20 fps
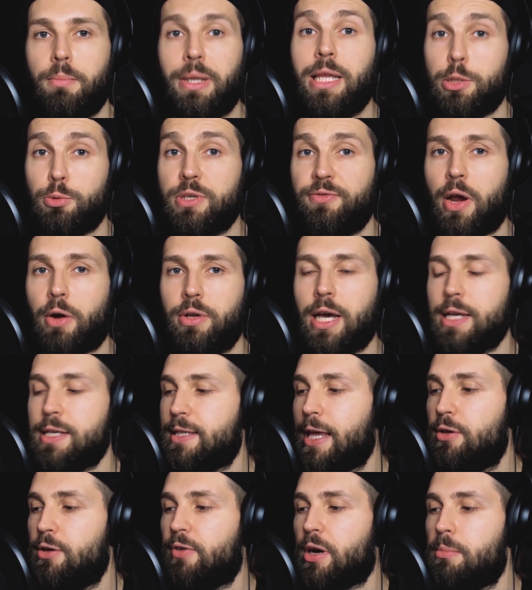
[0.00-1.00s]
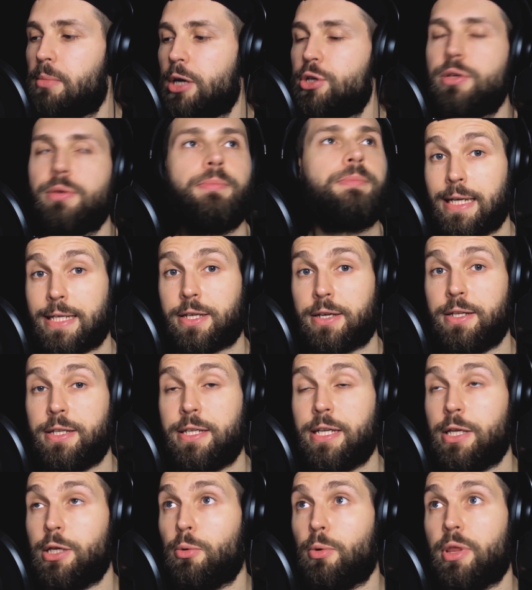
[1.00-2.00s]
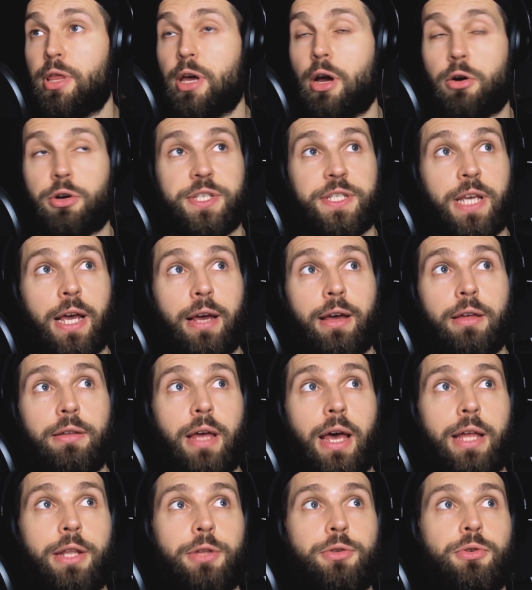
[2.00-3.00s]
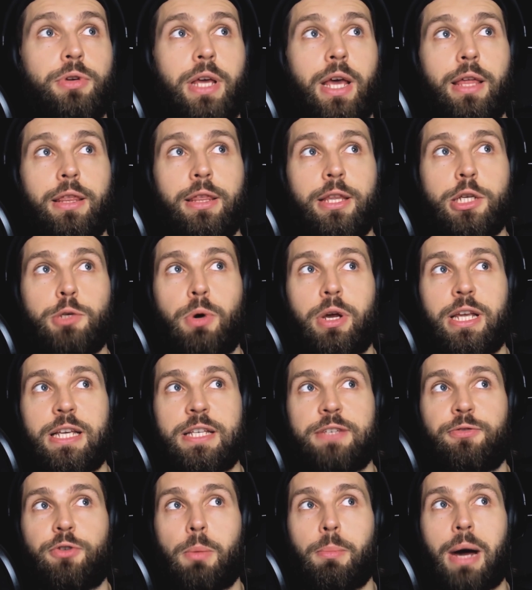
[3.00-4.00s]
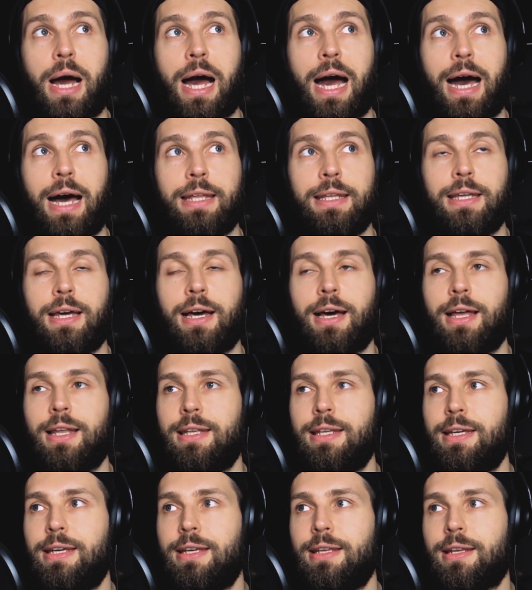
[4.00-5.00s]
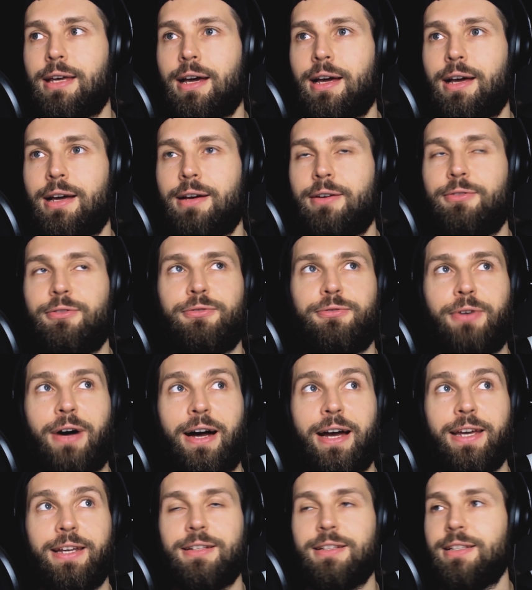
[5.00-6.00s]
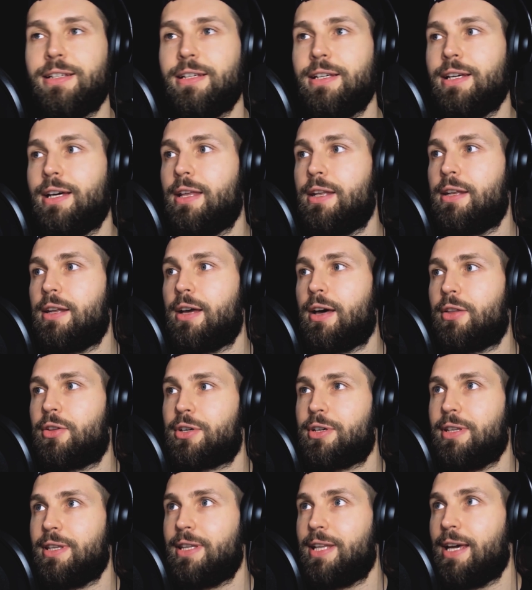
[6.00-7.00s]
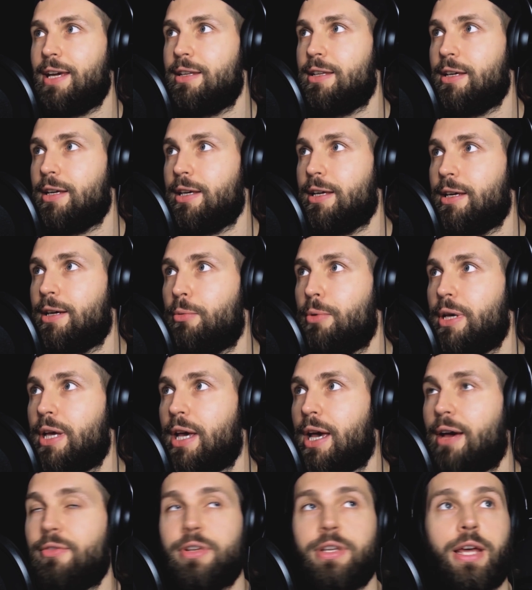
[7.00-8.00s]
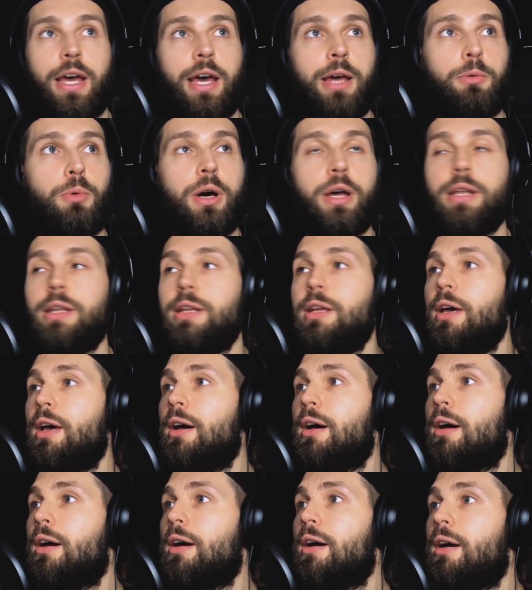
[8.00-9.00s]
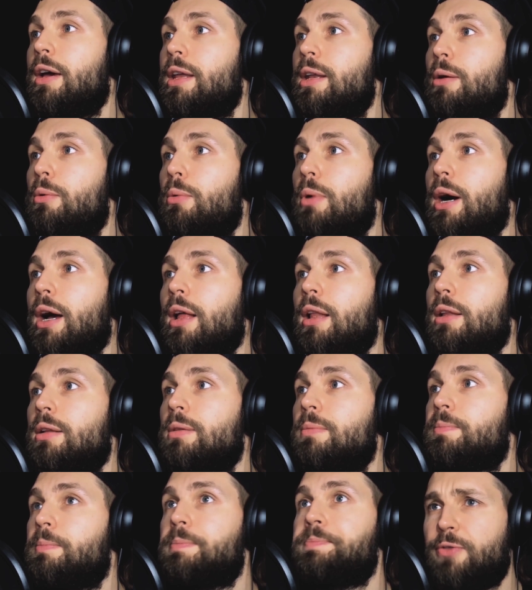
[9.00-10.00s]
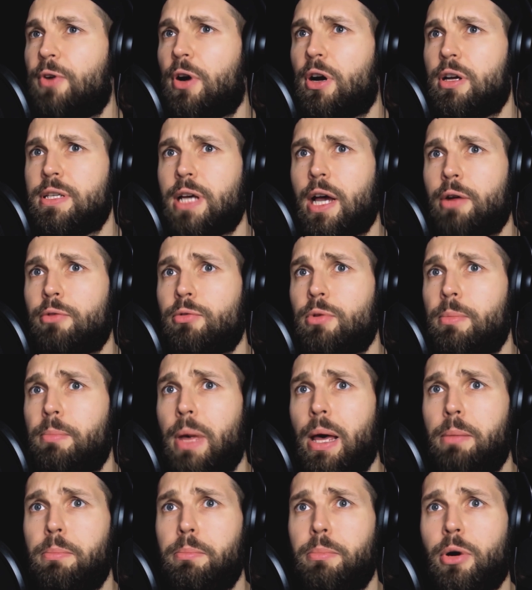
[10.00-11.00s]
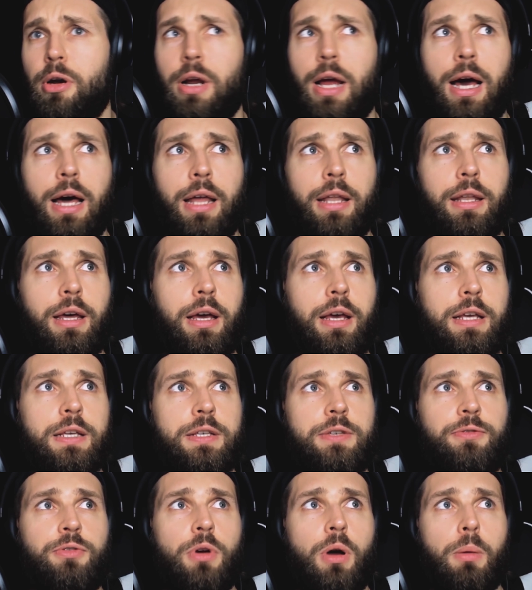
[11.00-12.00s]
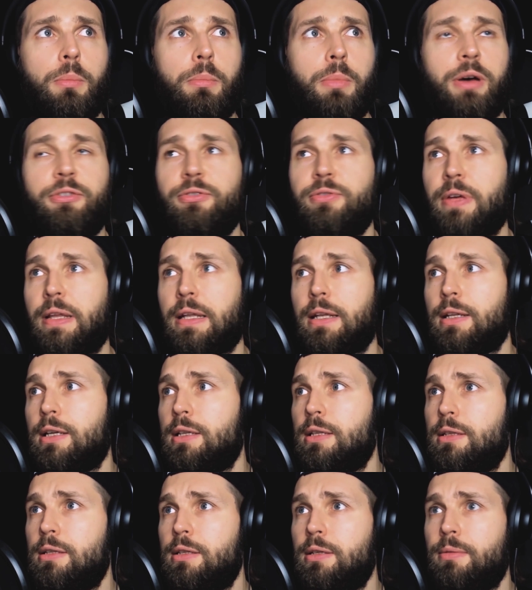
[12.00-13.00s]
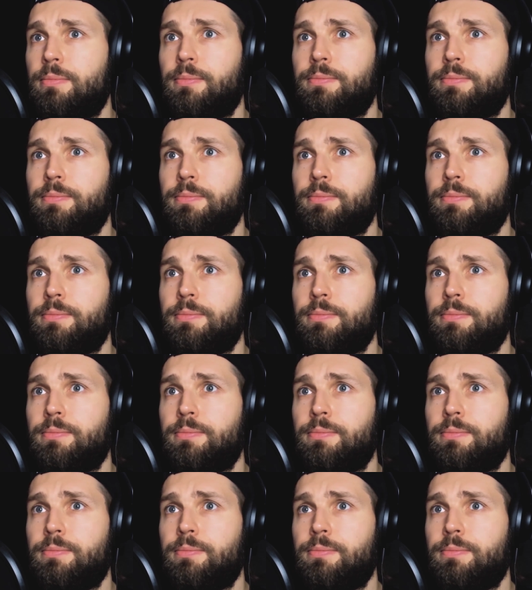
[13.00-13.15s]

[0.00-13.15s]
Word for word: This was very nice. Thank you very much. Let's continue with our second entry, and this one is from Hanna-Leena. Finally, another lady. We haven't had one uh, in a while. As far as I remember, Hanna is from Finland.